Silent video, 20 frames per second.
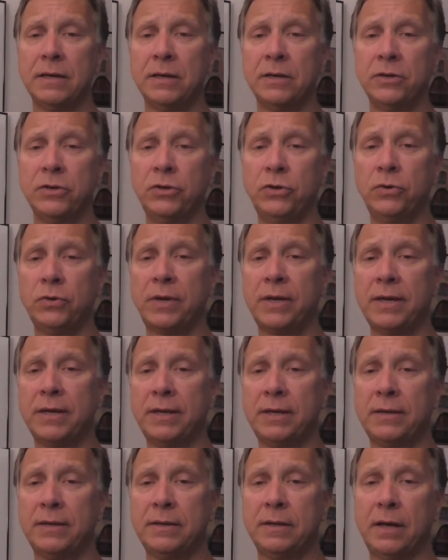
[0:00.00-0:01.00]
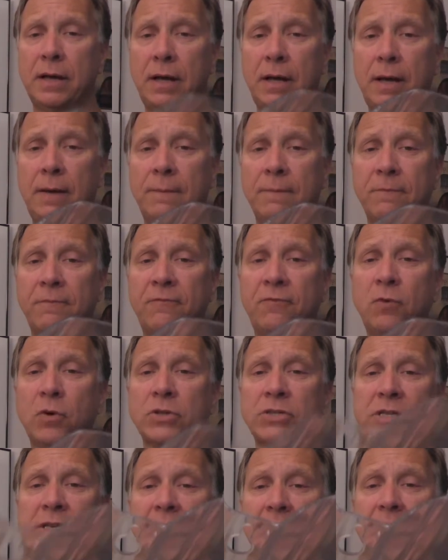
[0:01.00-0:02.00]
you can
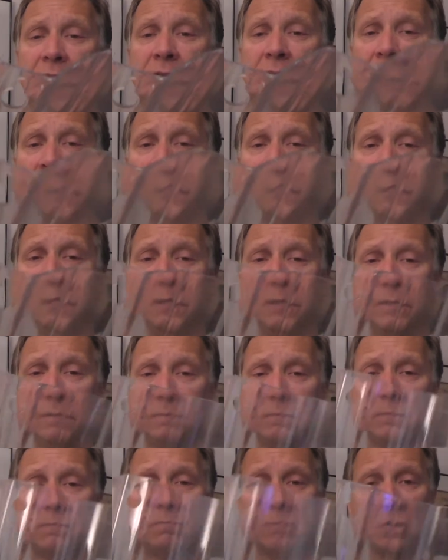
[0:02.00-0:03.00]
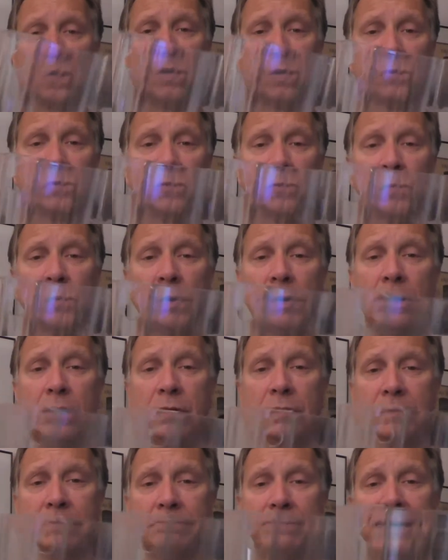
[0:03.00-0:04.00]
force it onto the
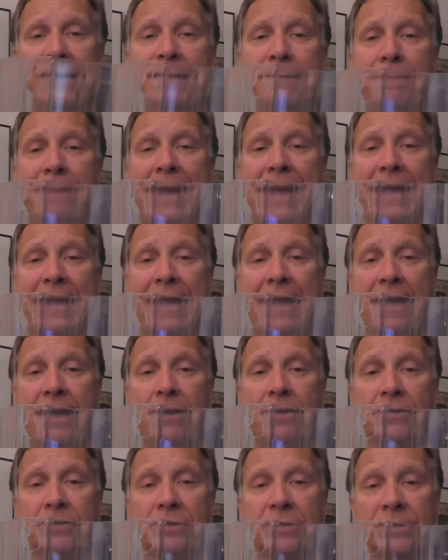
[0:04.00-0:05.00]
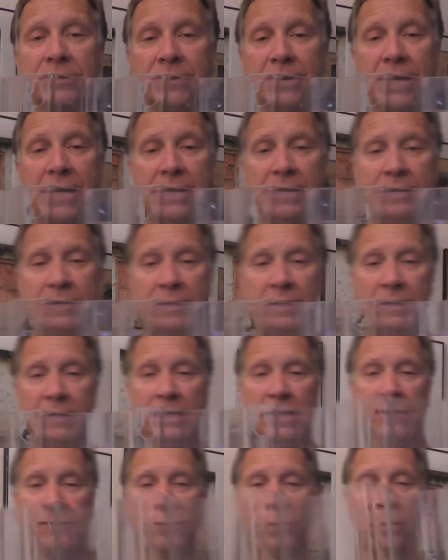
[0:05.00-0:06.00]
wall and bend it back out, right?
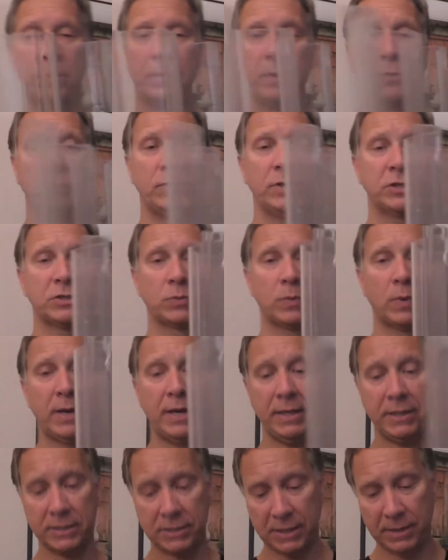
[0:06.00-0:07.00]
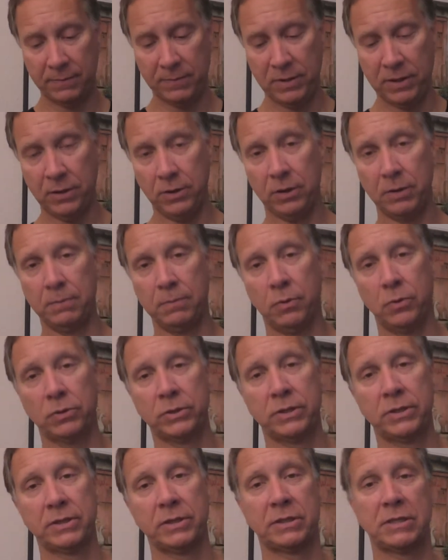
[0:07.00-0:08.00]
If it were bowed this way, the same thing. You could bolt
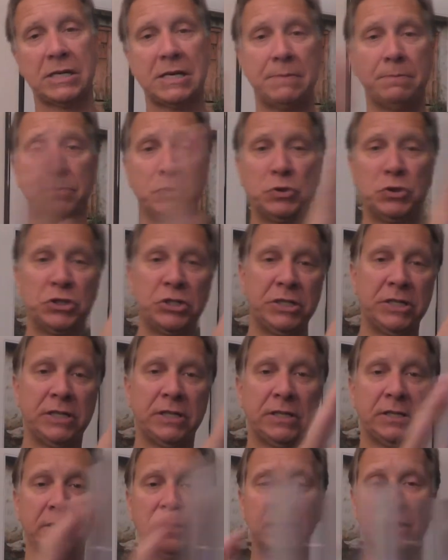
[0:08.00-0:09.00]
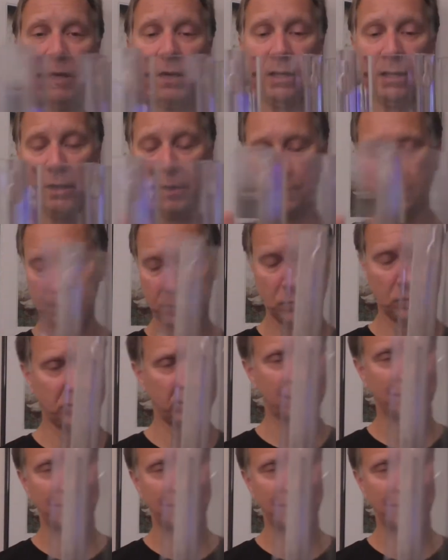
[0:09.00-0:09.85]
it at the top, push it in, bolt it at the